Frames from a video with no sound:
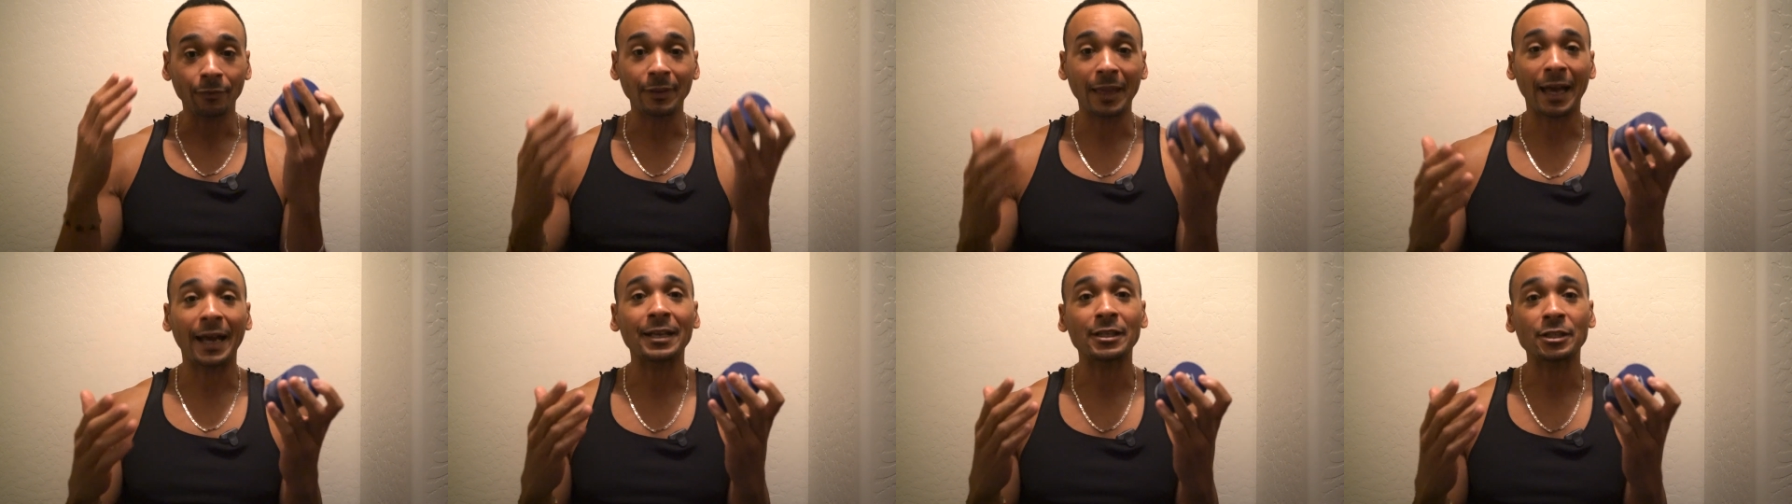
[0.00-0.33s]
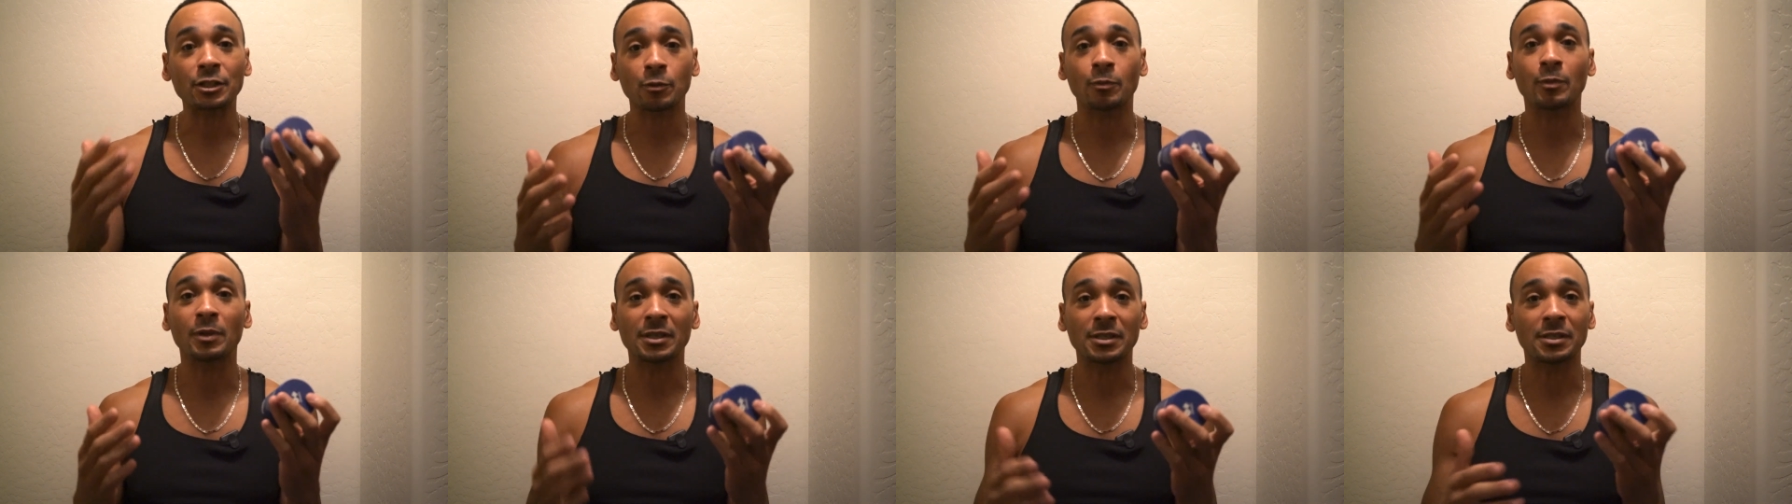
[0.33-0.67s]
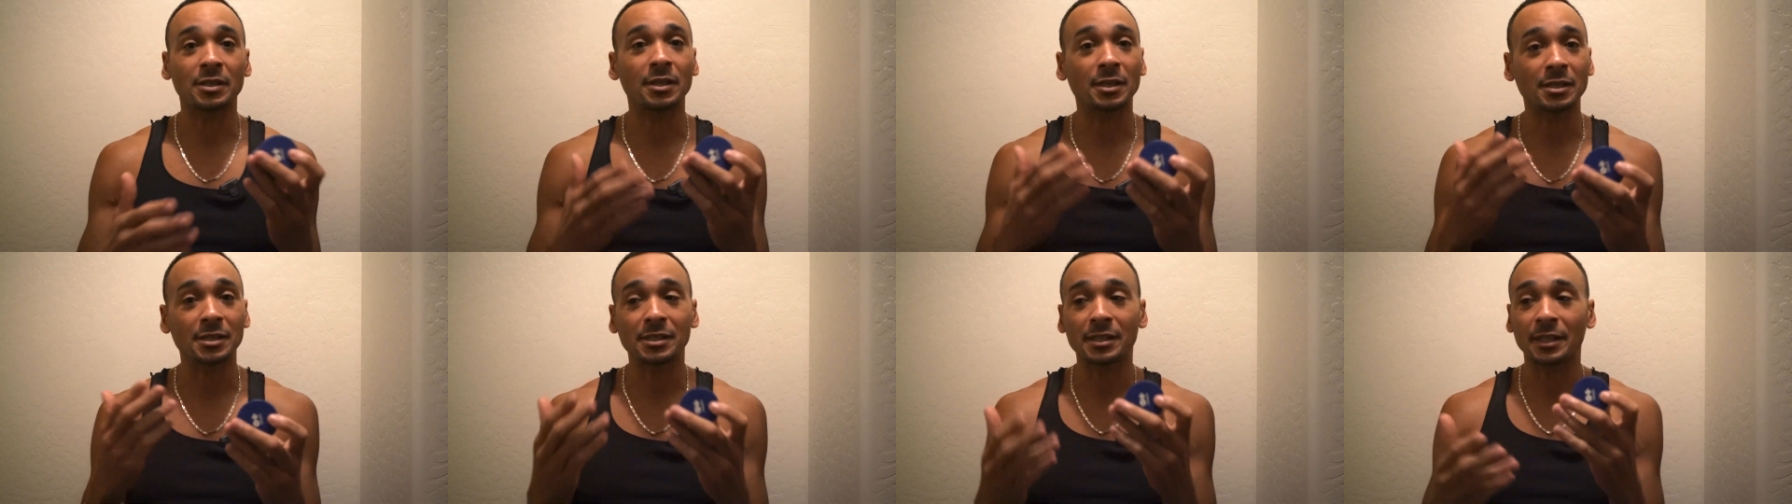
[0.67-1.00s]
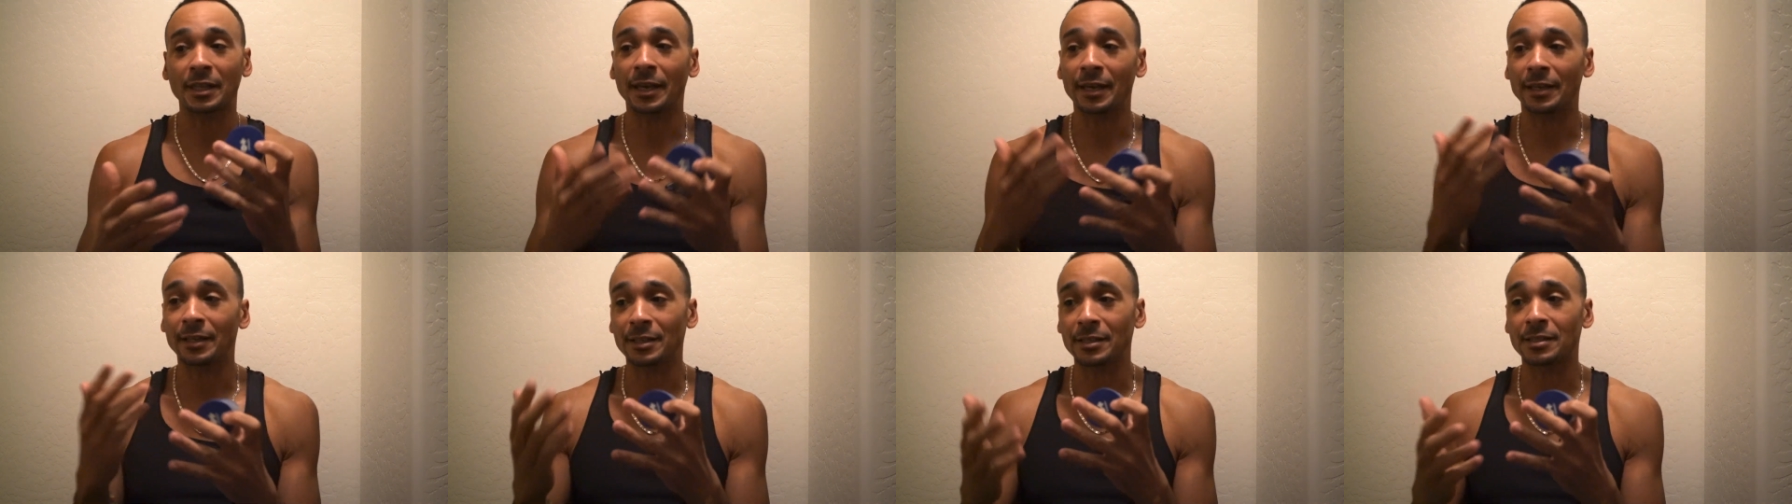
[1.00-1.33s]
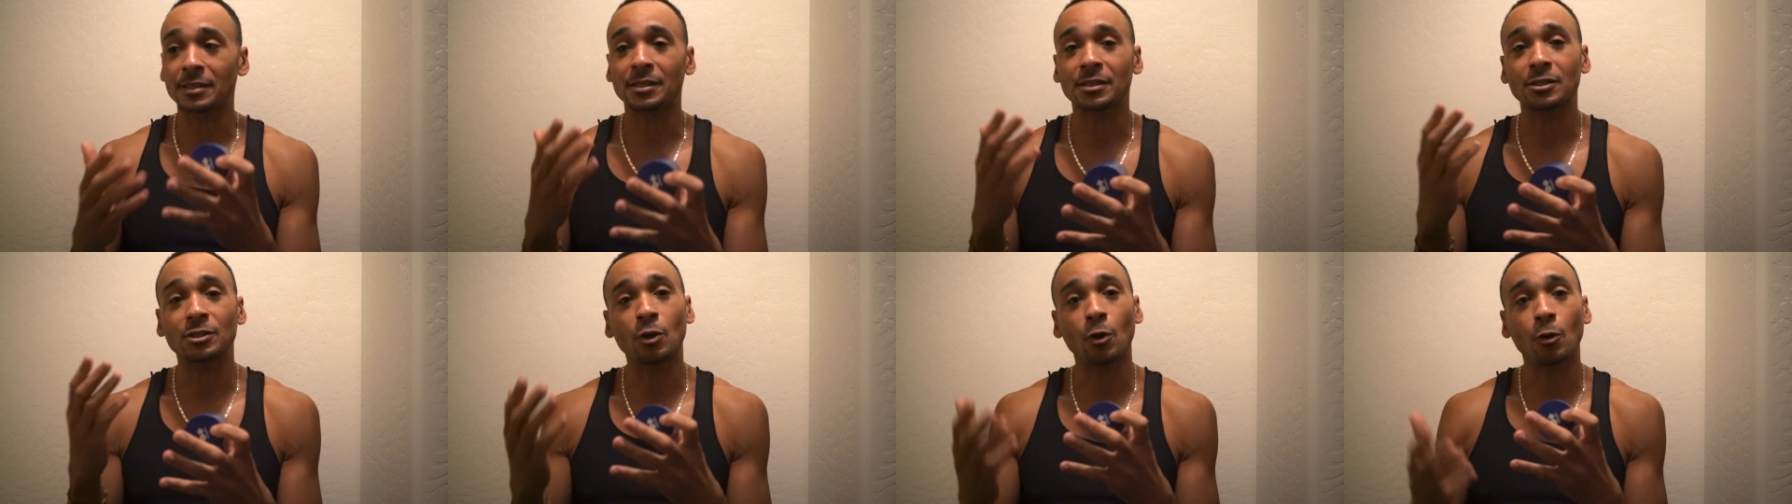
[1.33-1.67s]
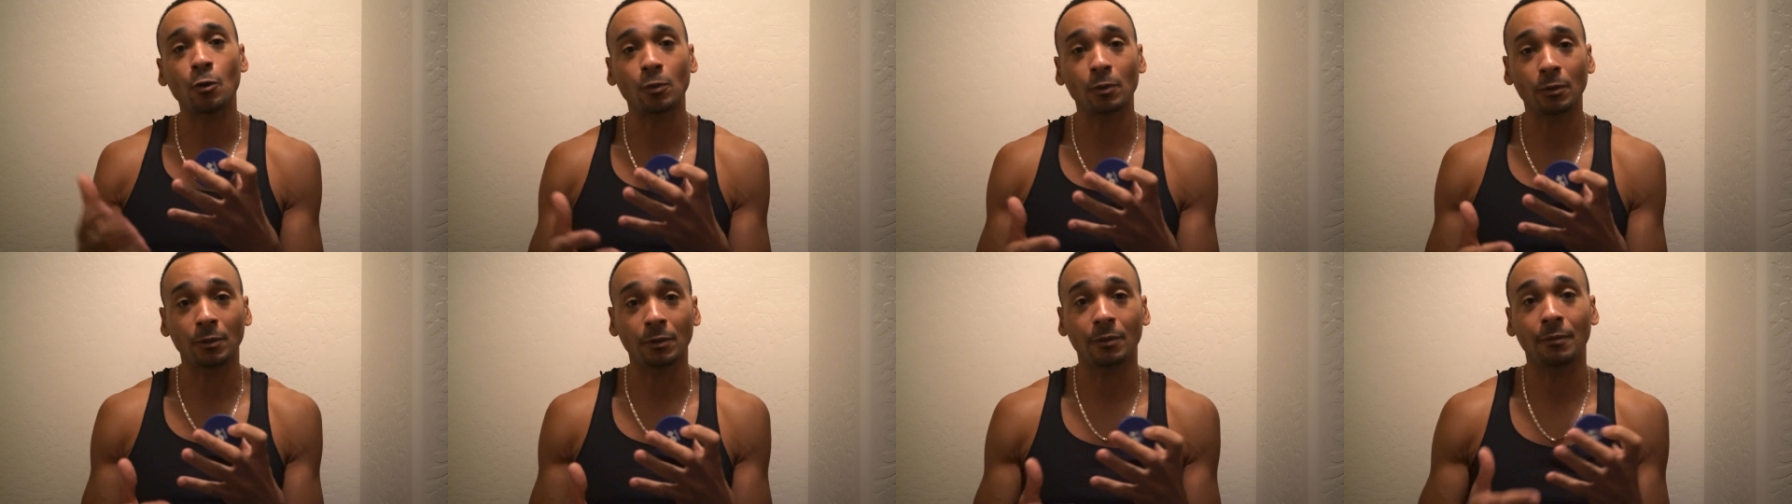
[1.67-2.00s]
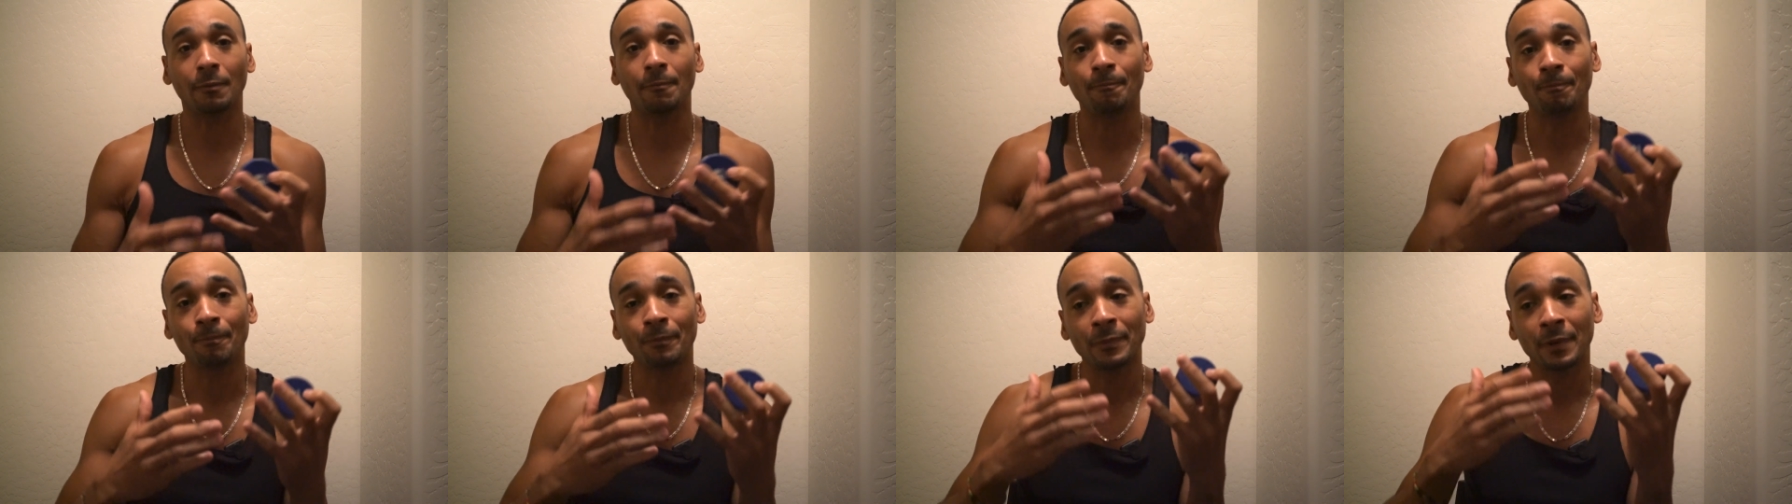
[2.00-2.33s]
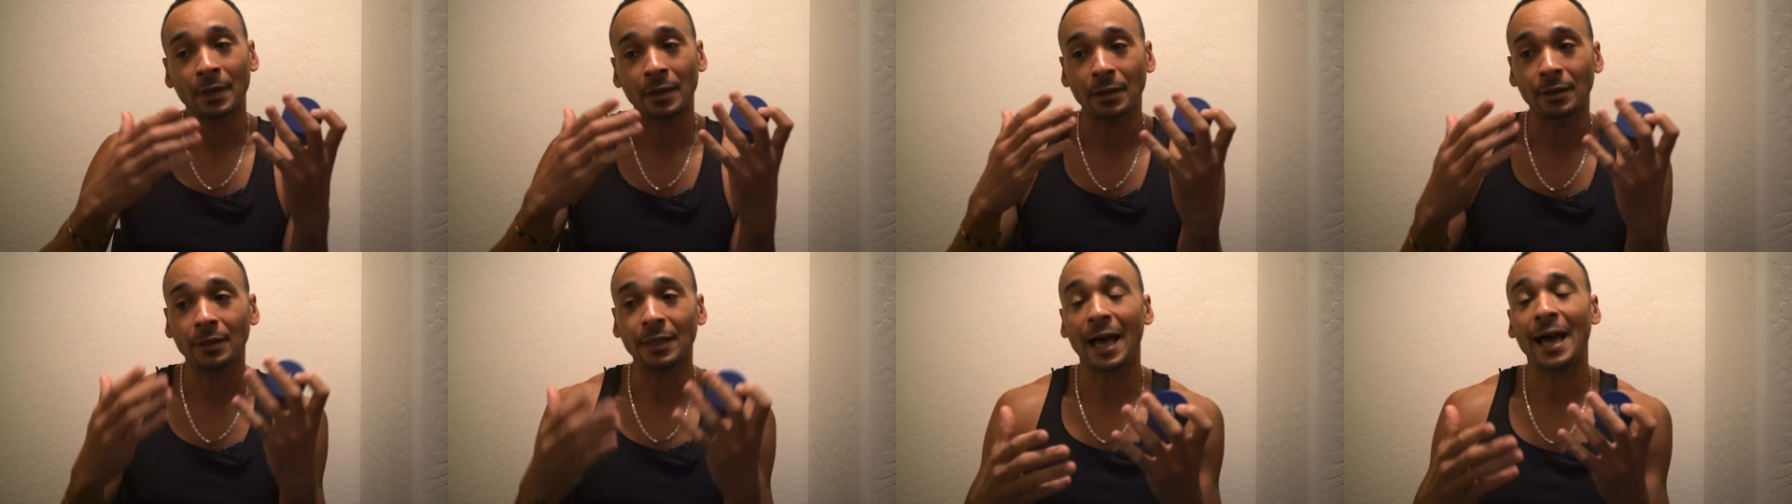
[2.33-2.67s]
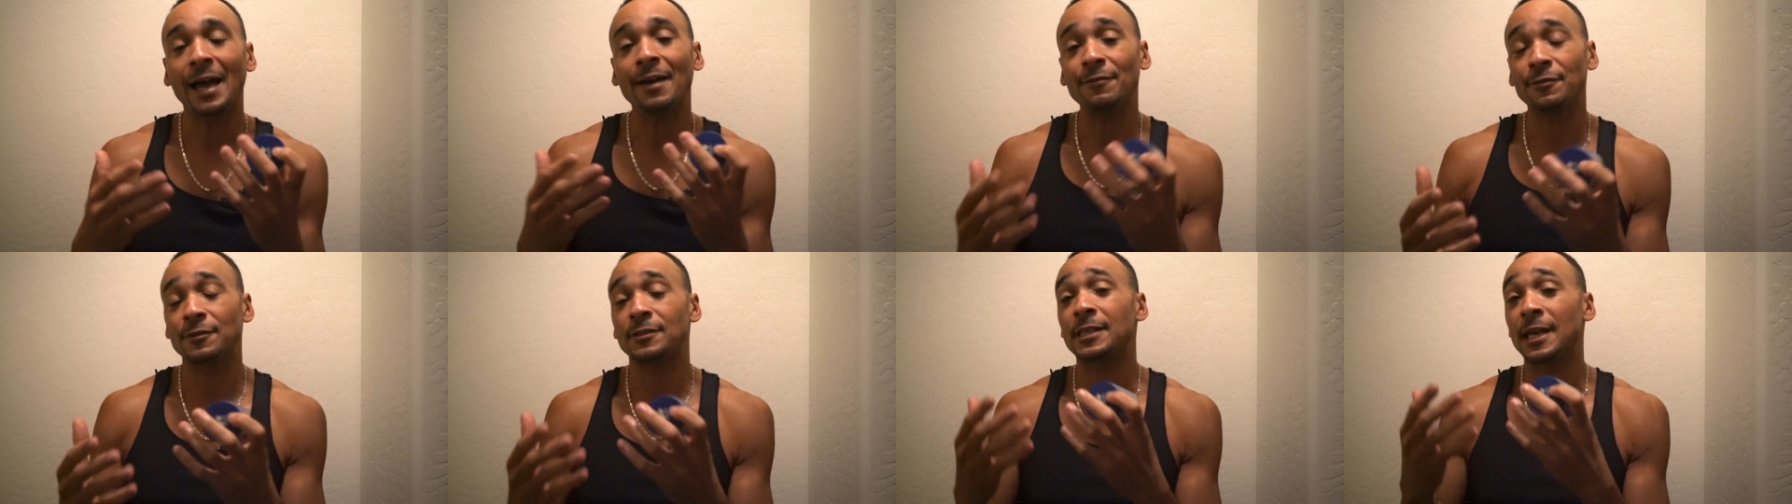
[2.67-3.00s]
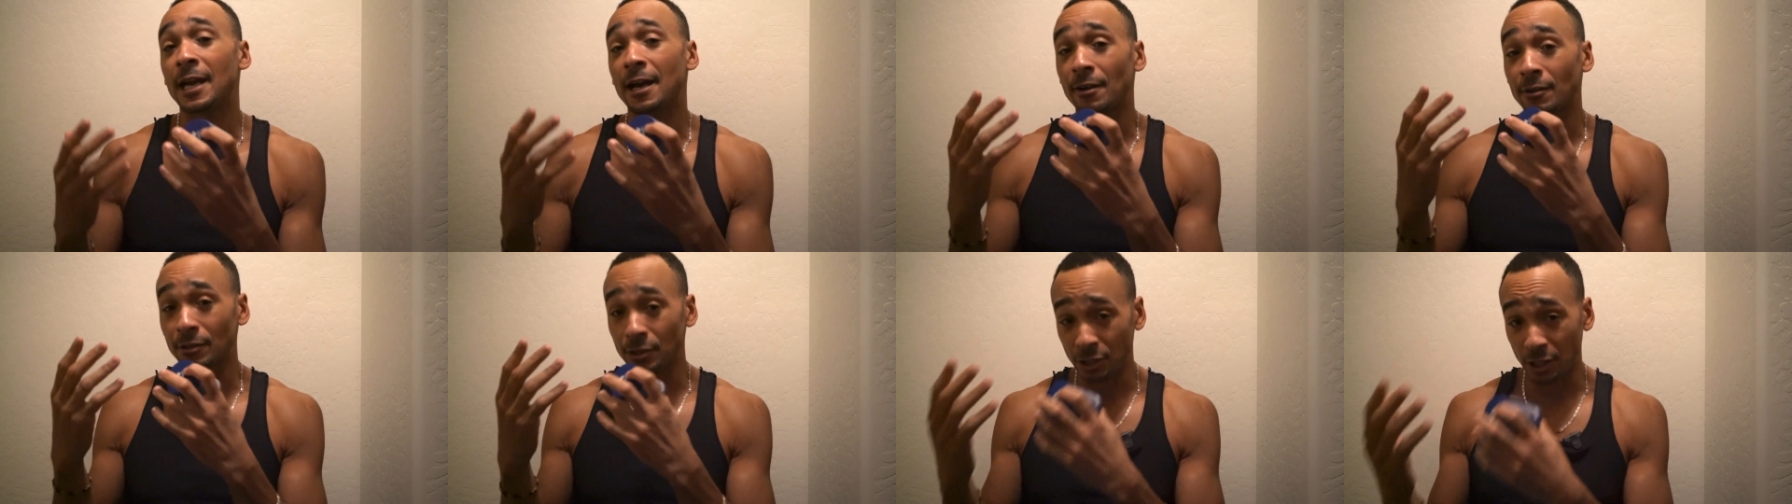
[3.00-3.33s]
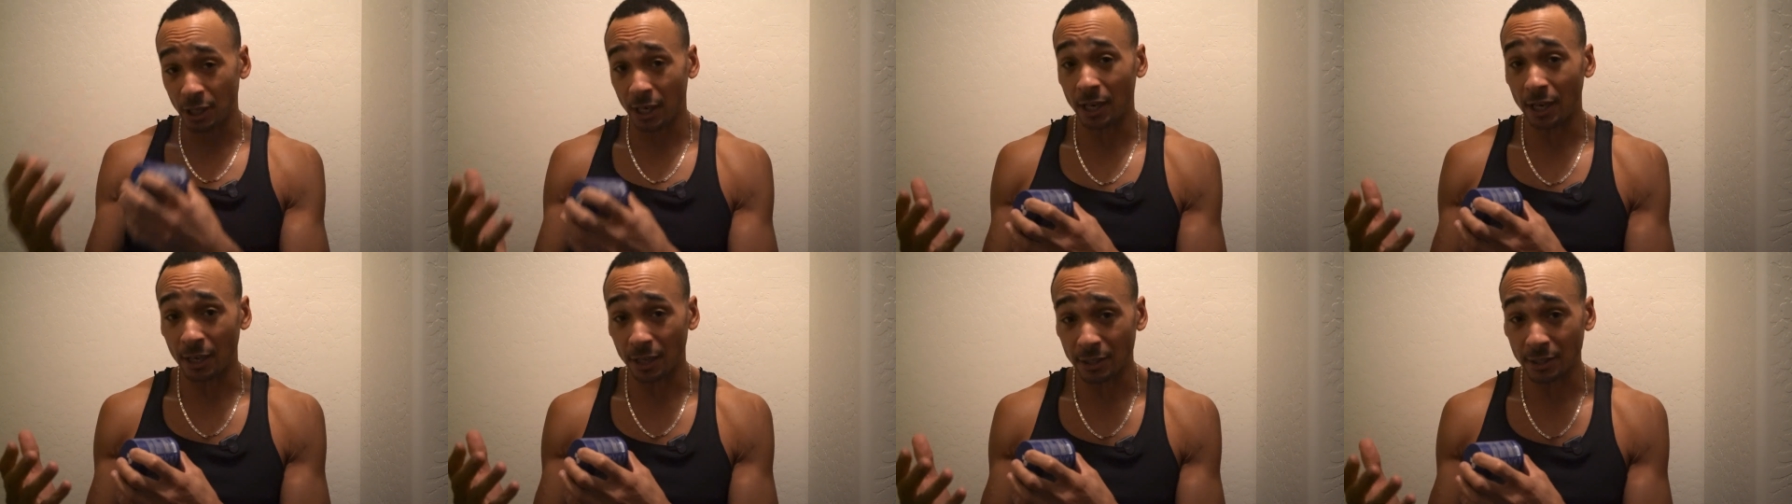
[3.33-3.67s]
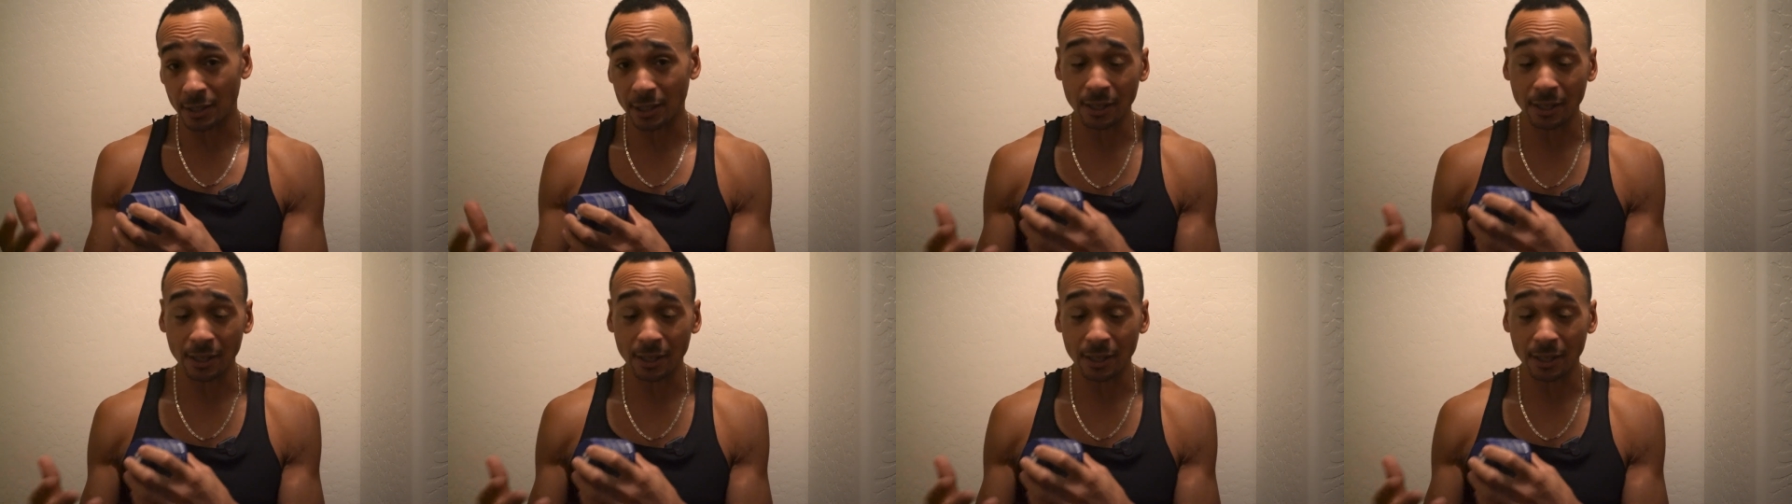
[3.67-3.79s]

that's the reason. It's like, it's a total lifestyle change.